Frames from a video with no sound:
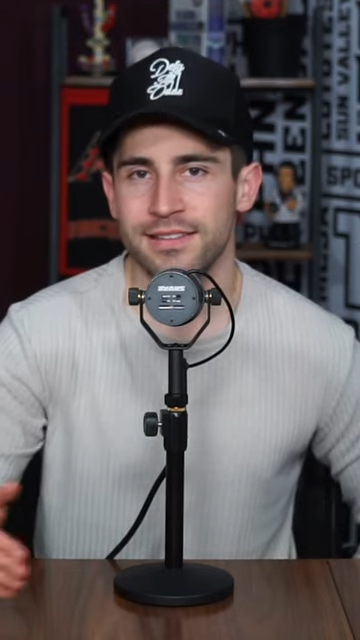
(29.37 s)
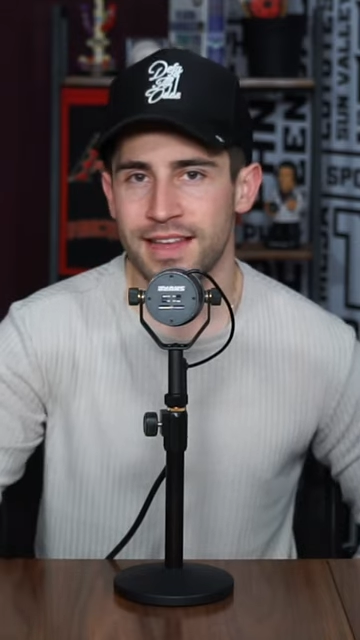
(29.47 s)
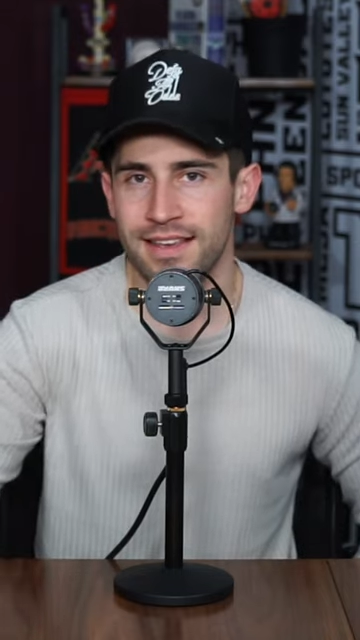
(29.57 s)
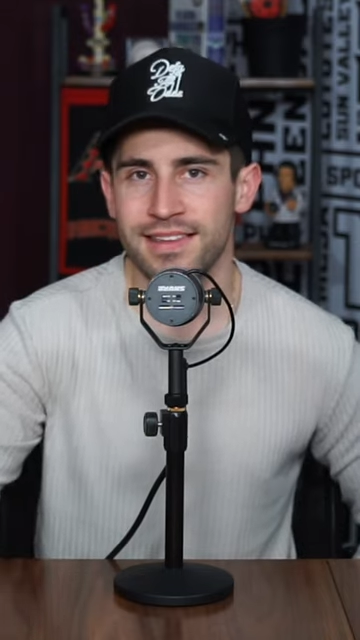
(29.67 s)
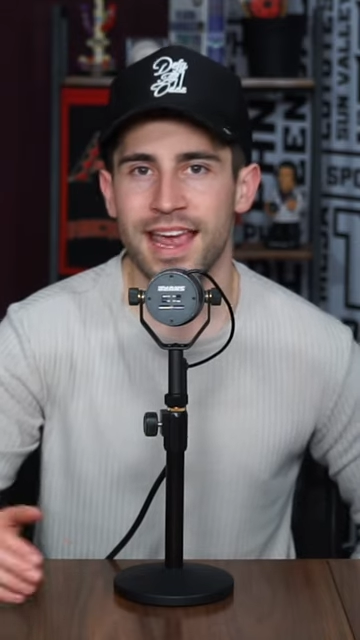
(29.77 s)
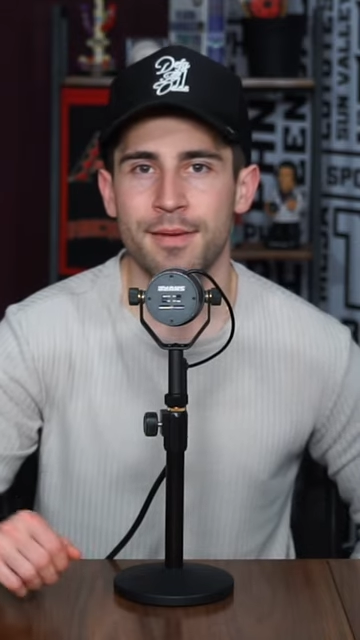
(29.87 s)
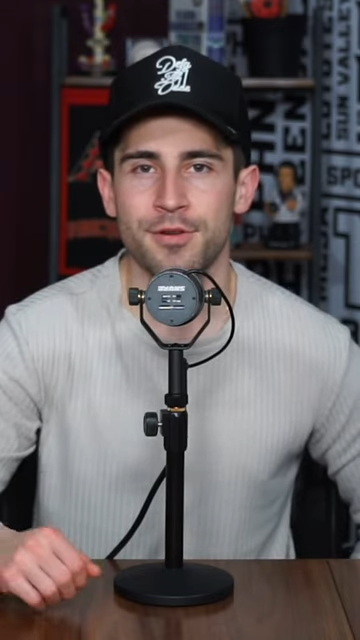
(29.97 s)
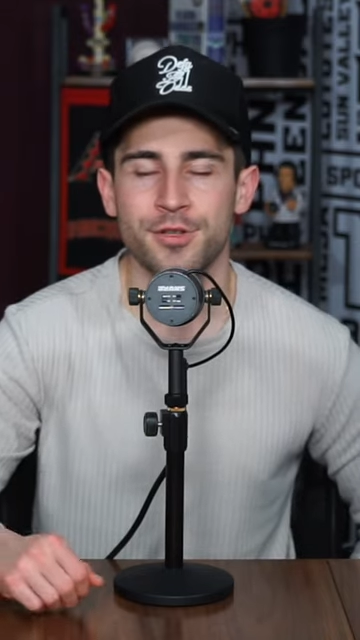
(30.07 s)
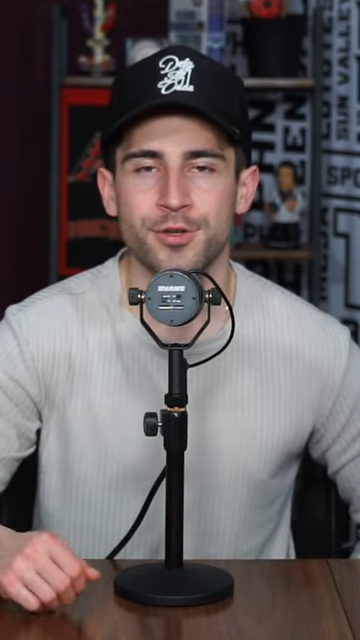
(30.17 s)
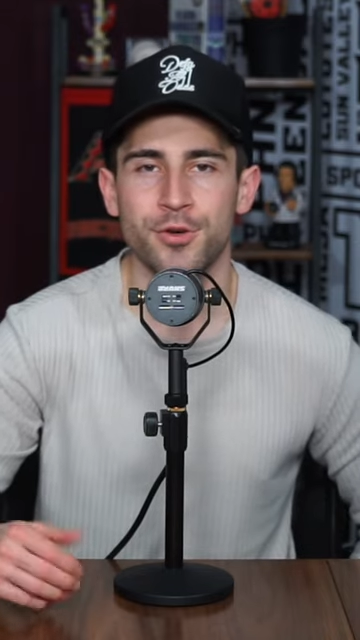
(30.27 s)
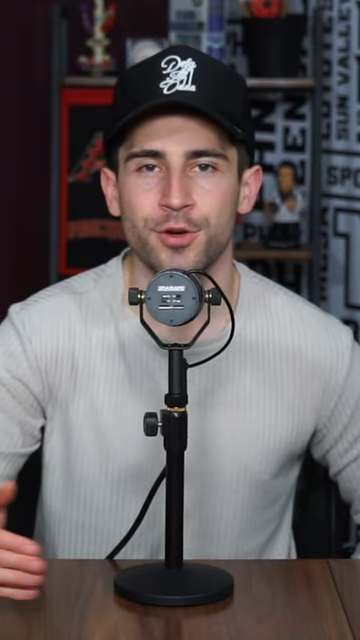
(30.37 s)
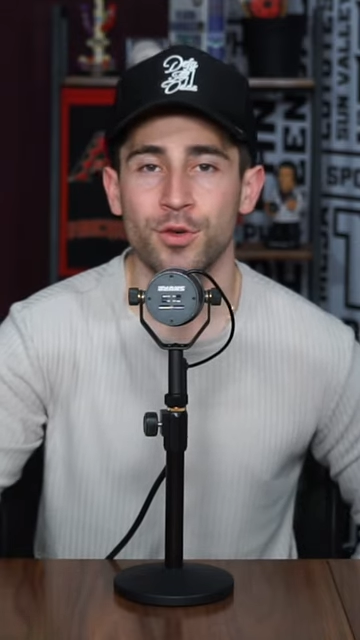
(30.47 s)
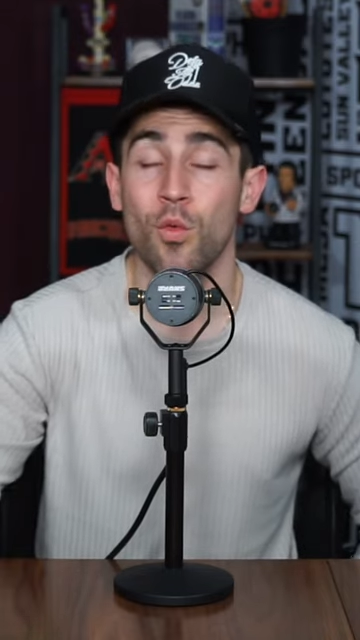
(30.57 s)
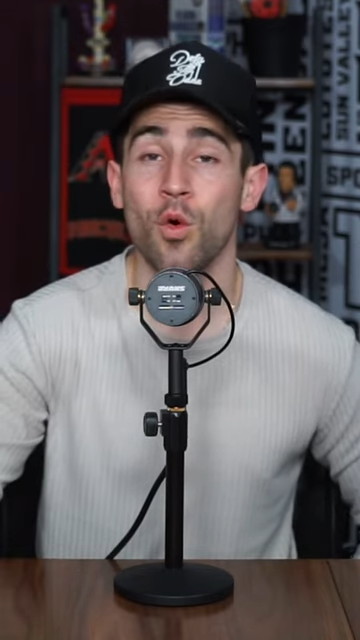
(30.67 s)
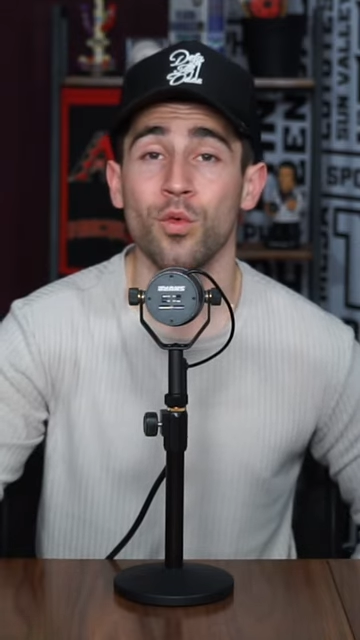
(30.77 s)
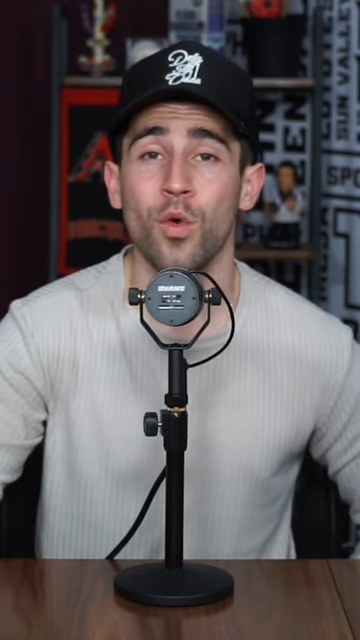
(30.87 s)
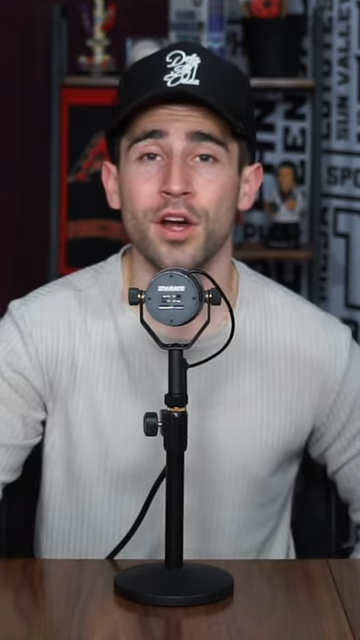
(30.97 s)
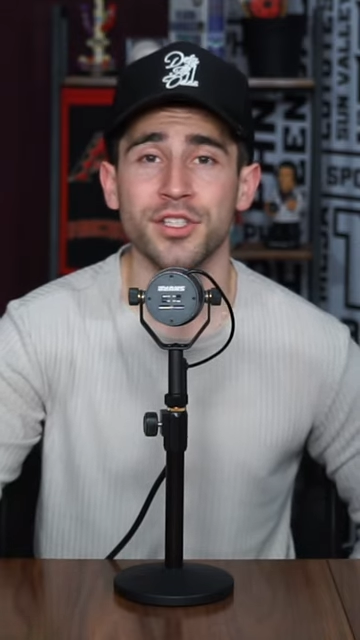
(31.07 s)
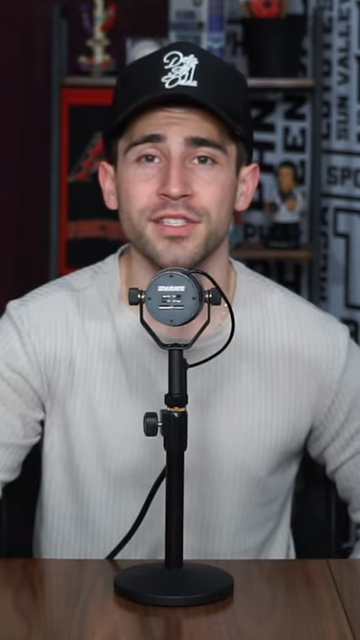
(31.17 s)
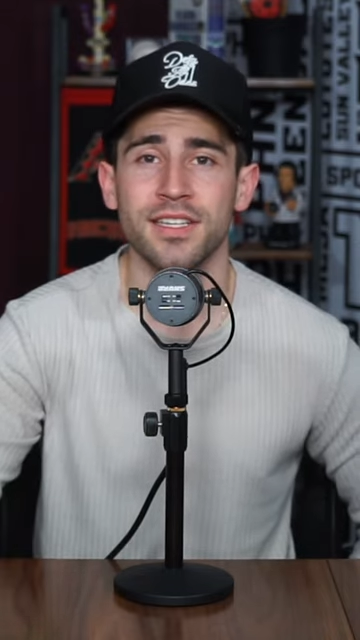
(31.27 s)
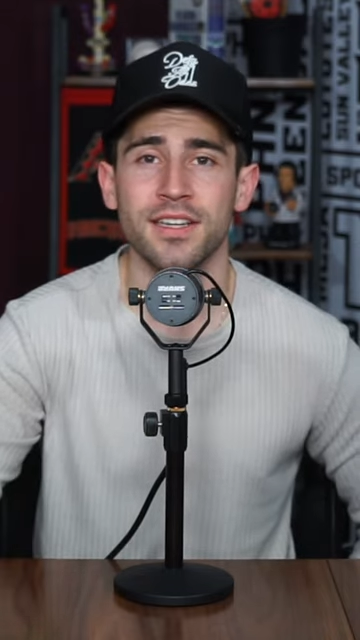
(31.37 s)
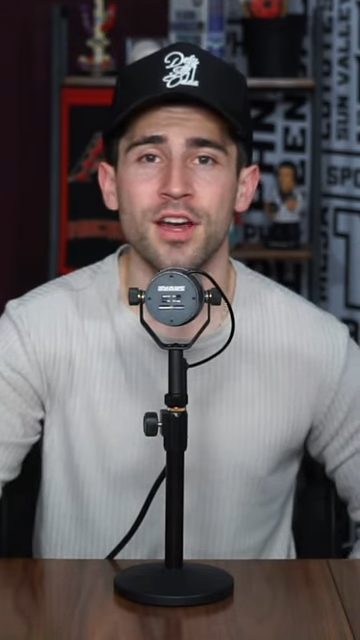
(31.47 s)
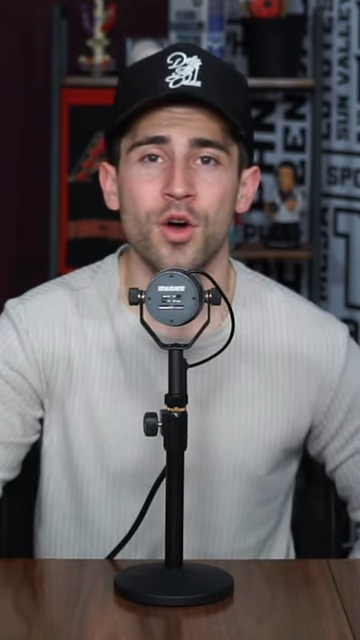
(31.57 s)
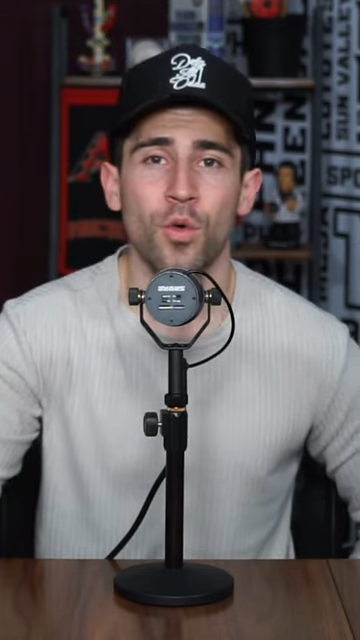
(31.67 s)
Des Cambridge Junior and Warren Washington,